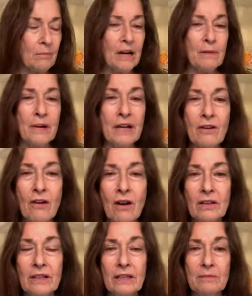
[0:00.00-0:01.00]
by my
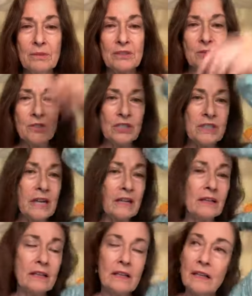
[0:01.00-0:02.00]
colleague, Patricia
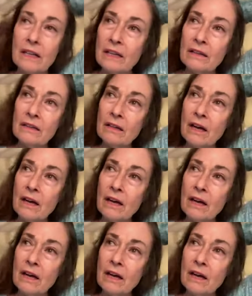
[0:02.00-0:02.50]
Daly, in,